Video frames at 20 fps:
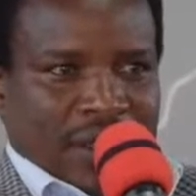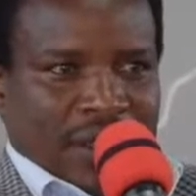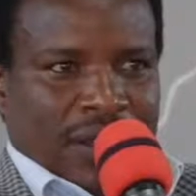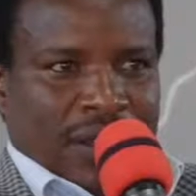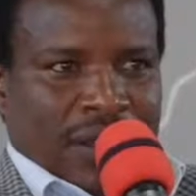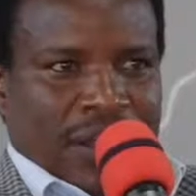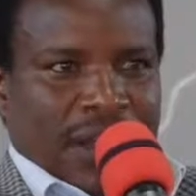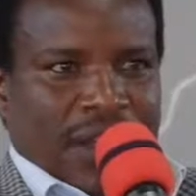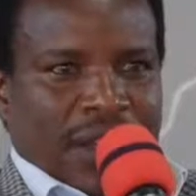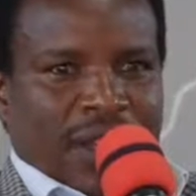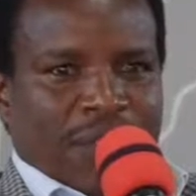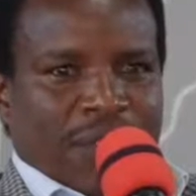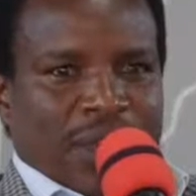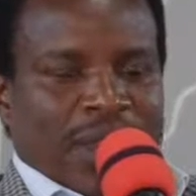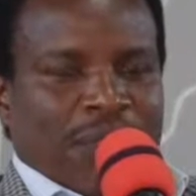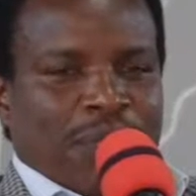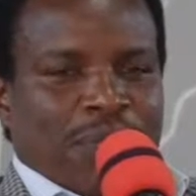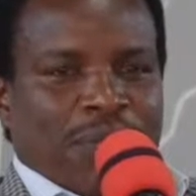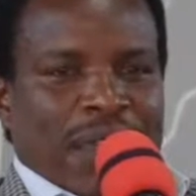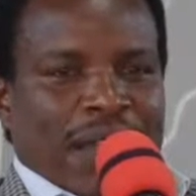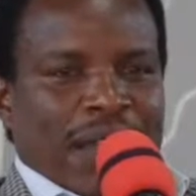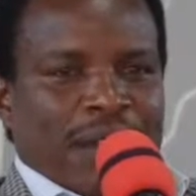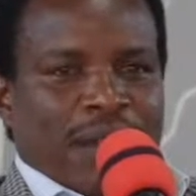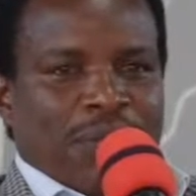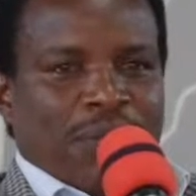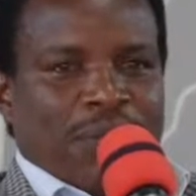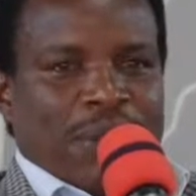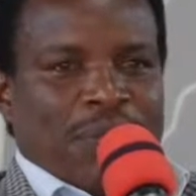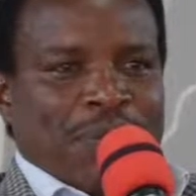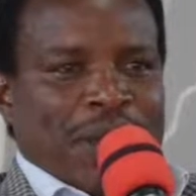we may
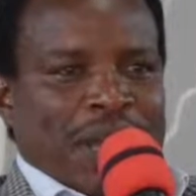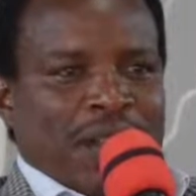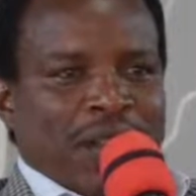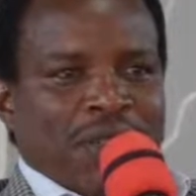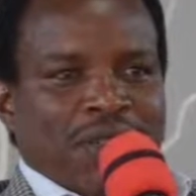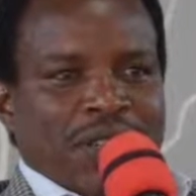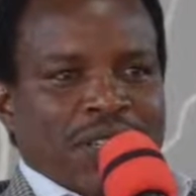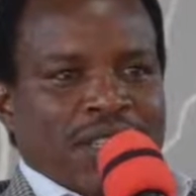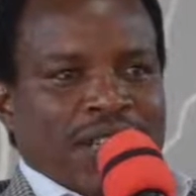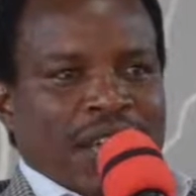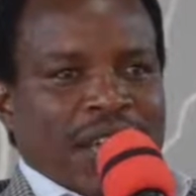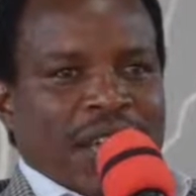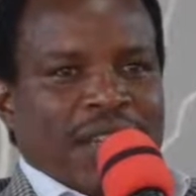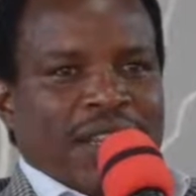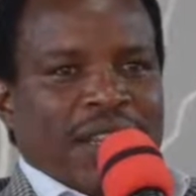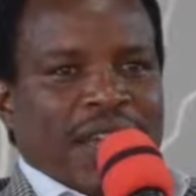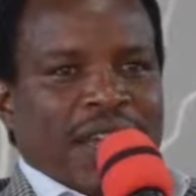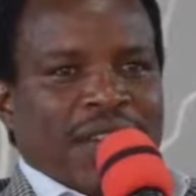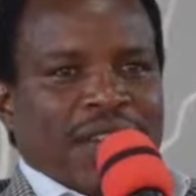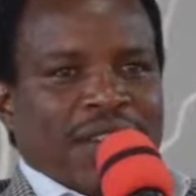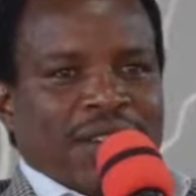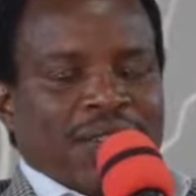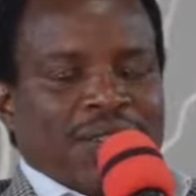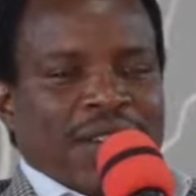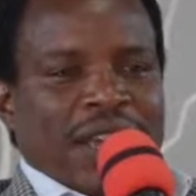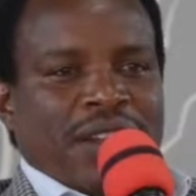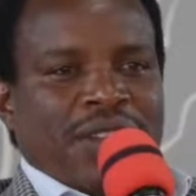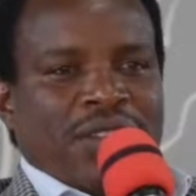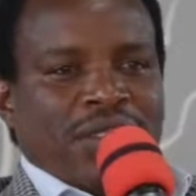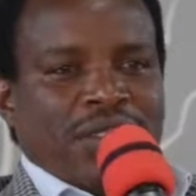not say
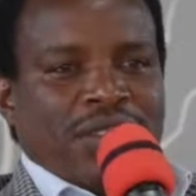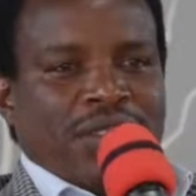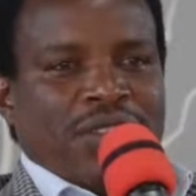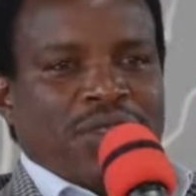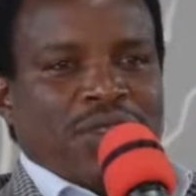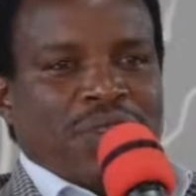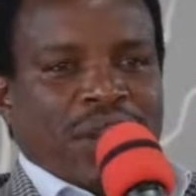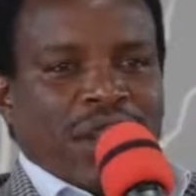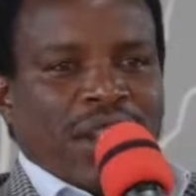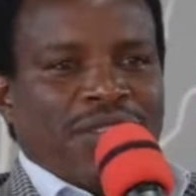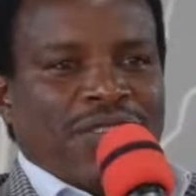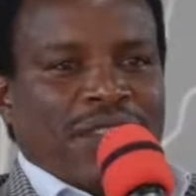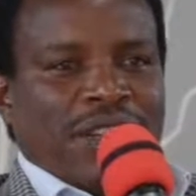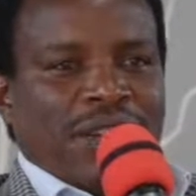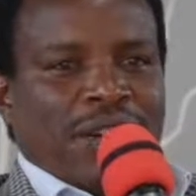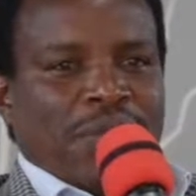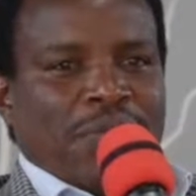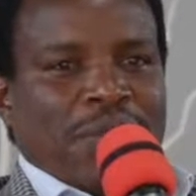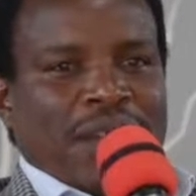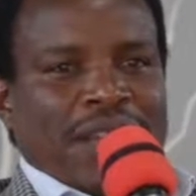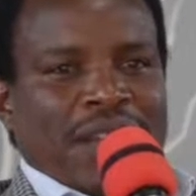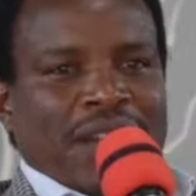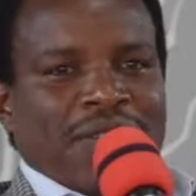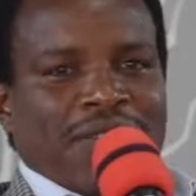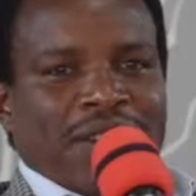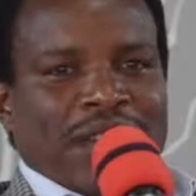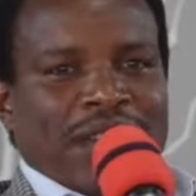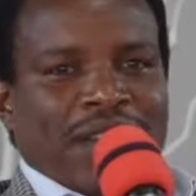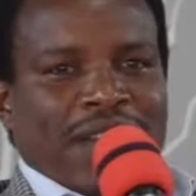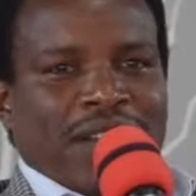they don't believe in God, but then
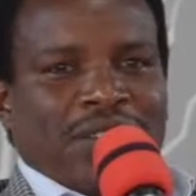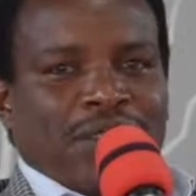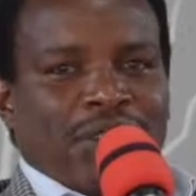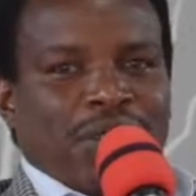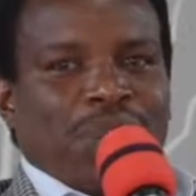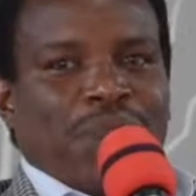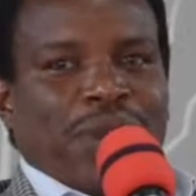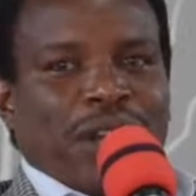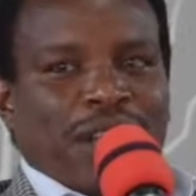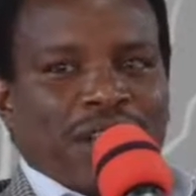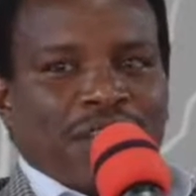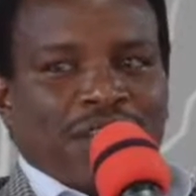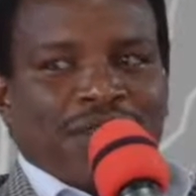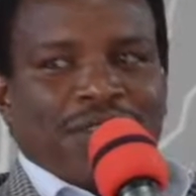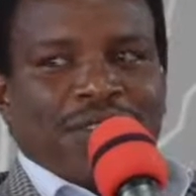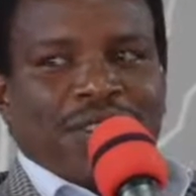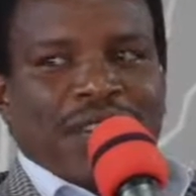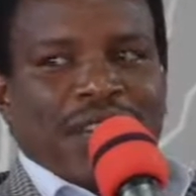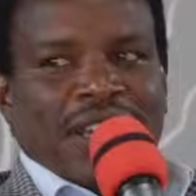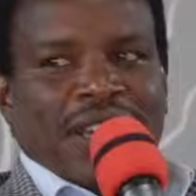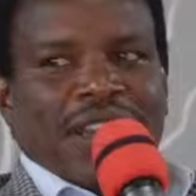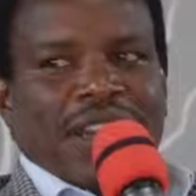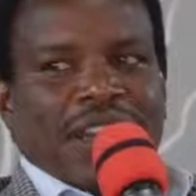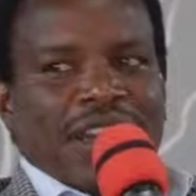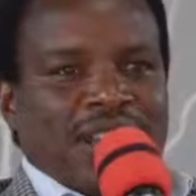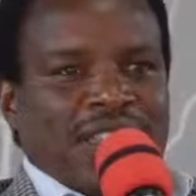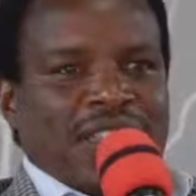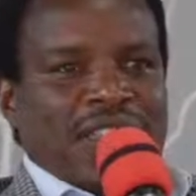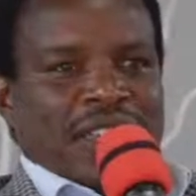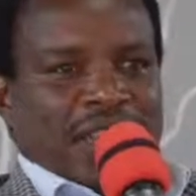when they don't believe in
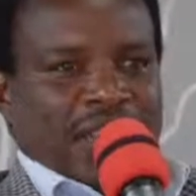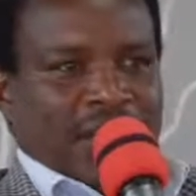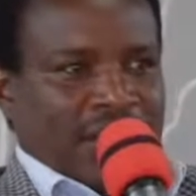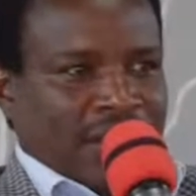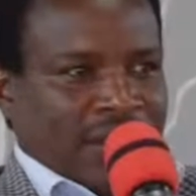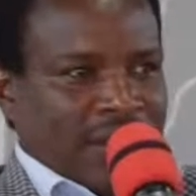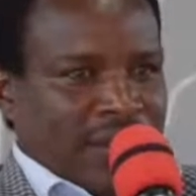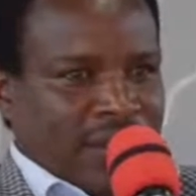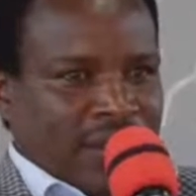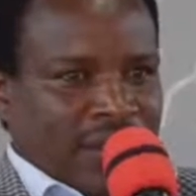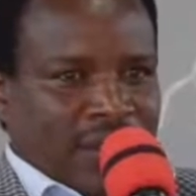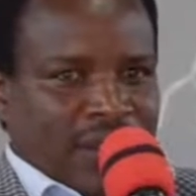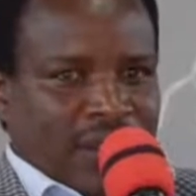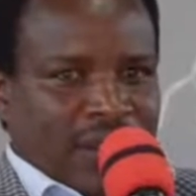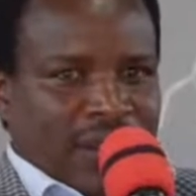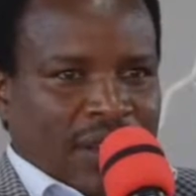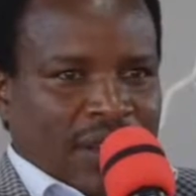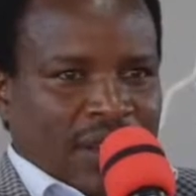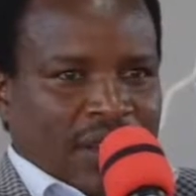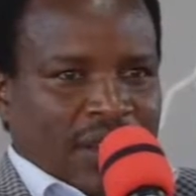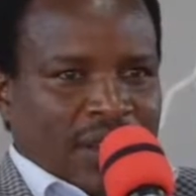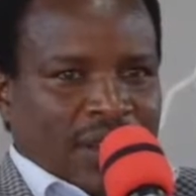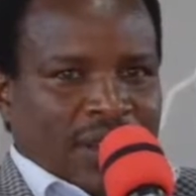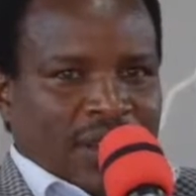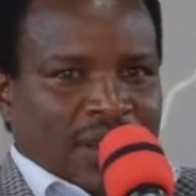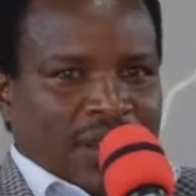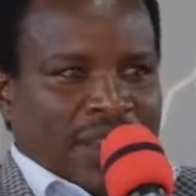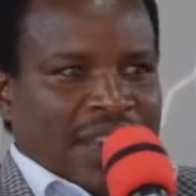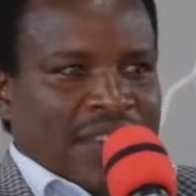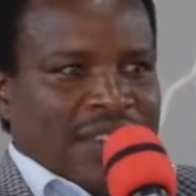anything,
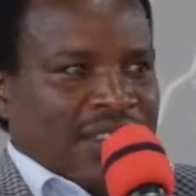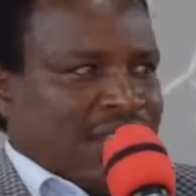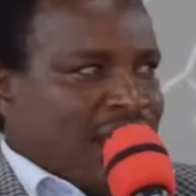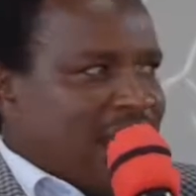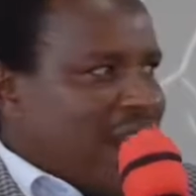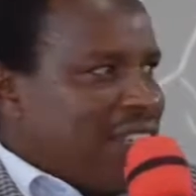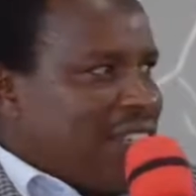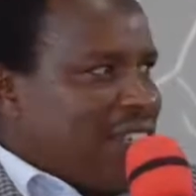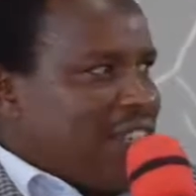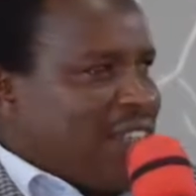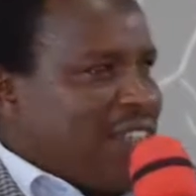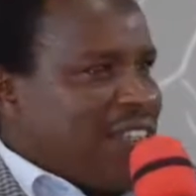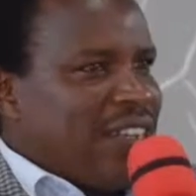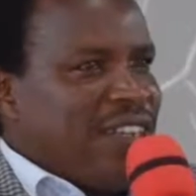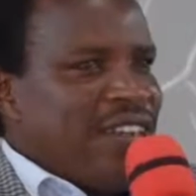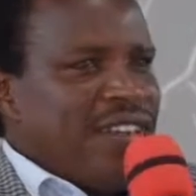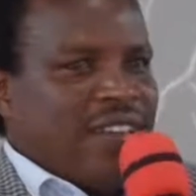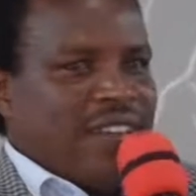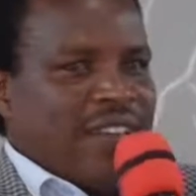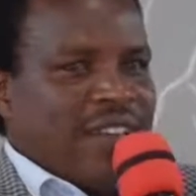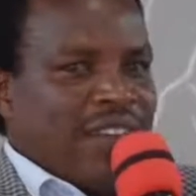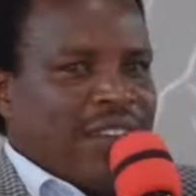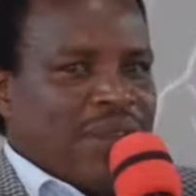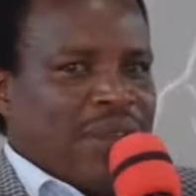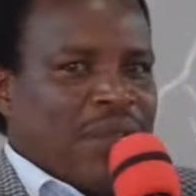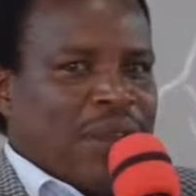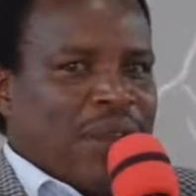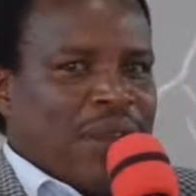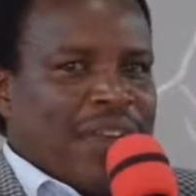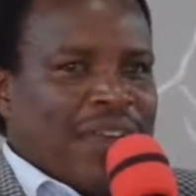they're just
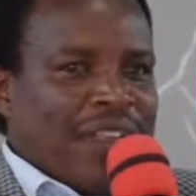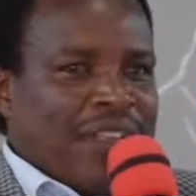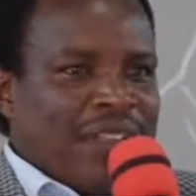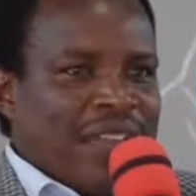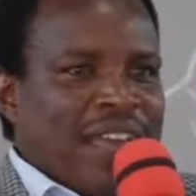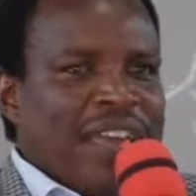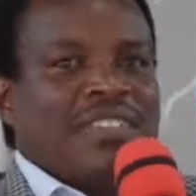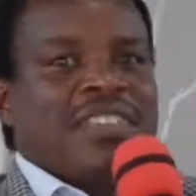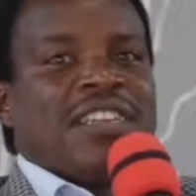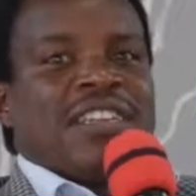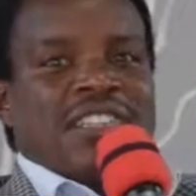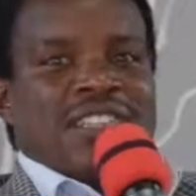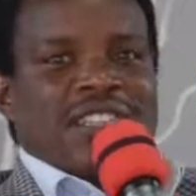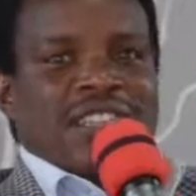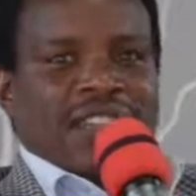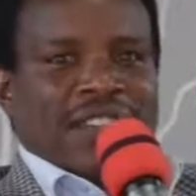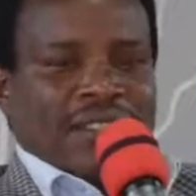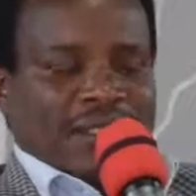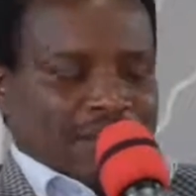existing.